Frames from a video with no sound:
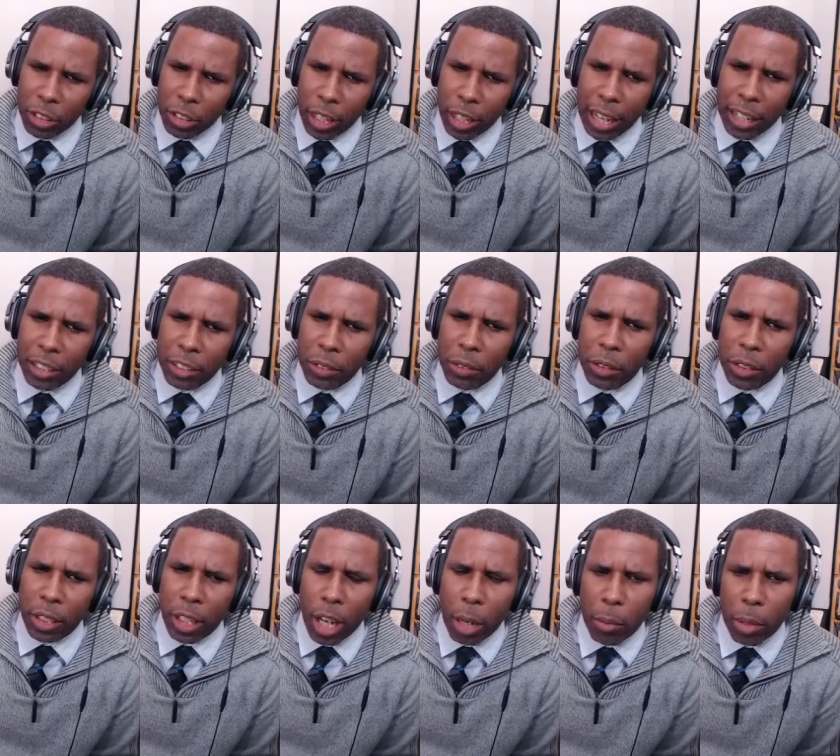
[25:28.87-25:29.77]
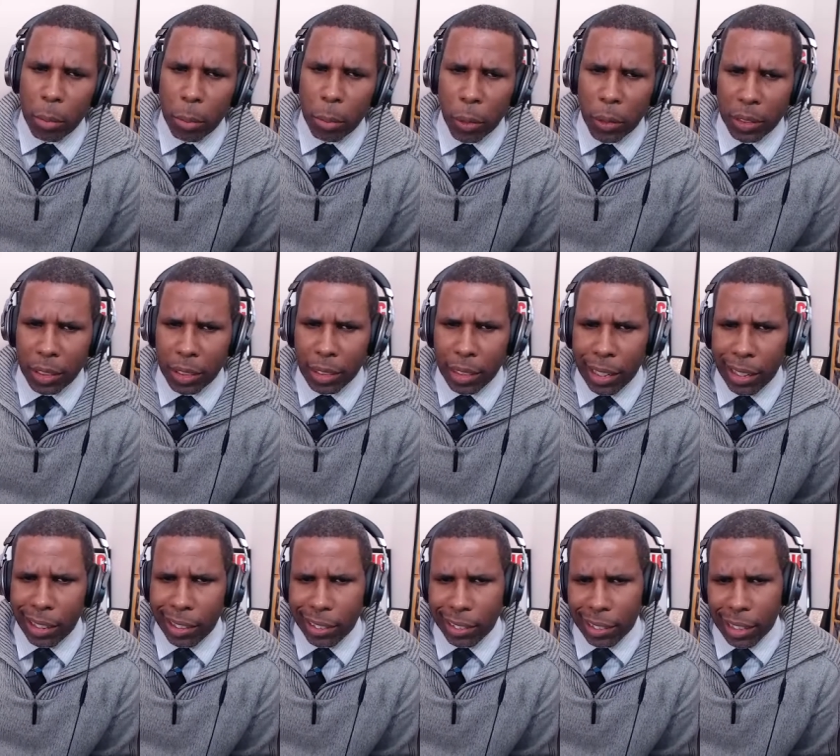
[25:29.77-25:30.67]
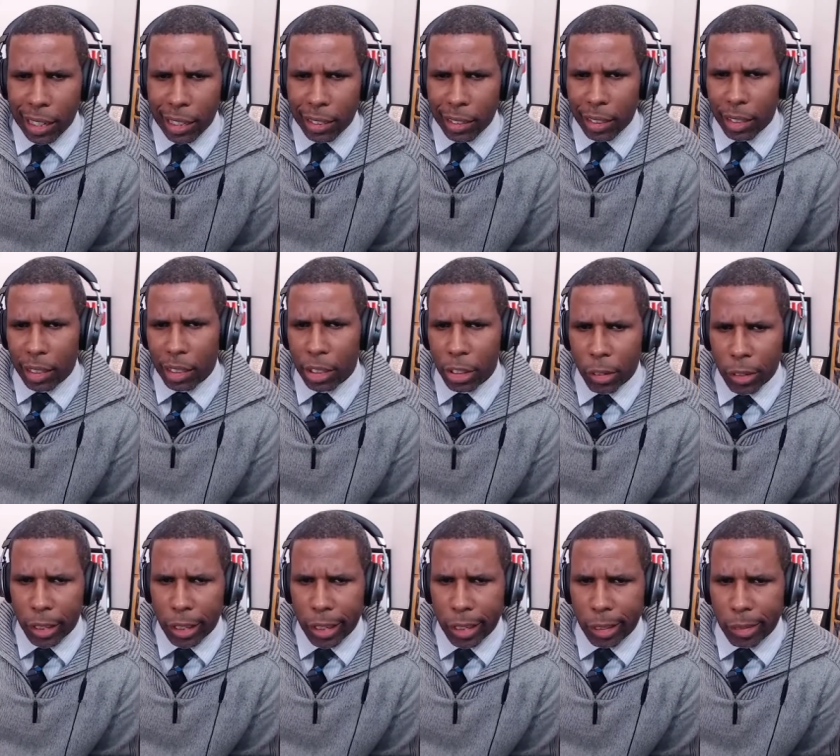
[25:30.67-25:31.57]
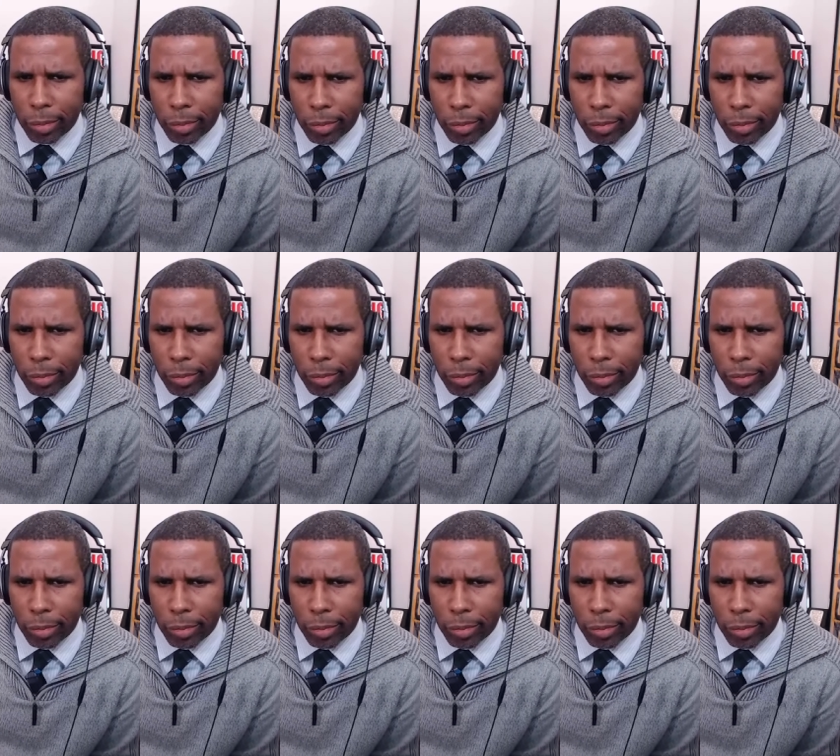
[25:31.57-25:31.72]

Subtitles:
How did you determine Boise State is not as good as Notre Dame?